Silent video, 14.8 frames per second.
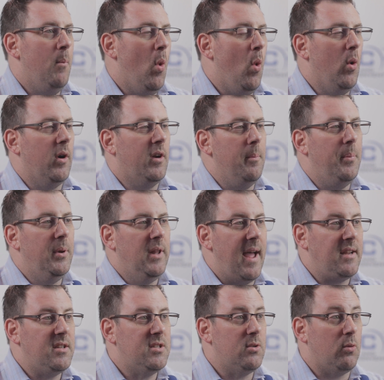More
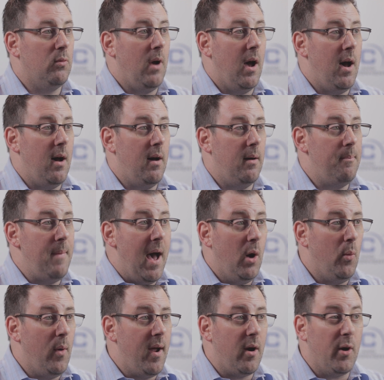complex
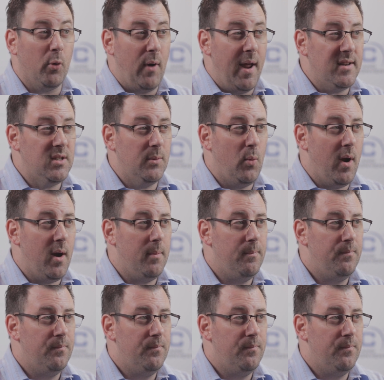malware and ransomware.